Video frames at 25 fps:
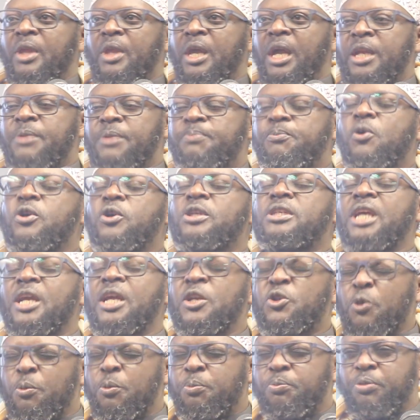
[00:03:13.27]
and put
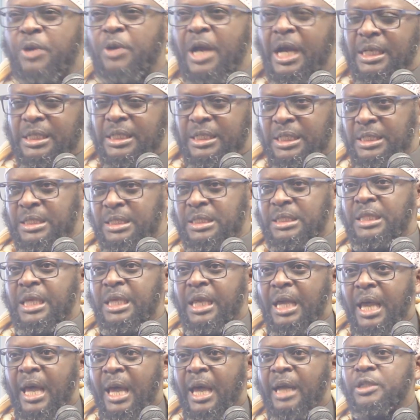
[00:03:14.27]
into practice
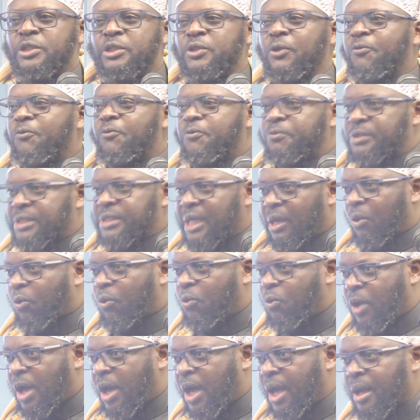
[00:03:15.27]
the acts of
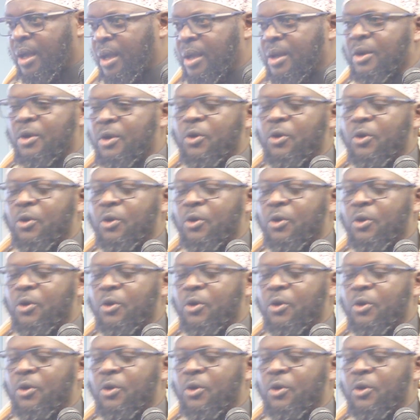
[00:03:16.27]
taqwa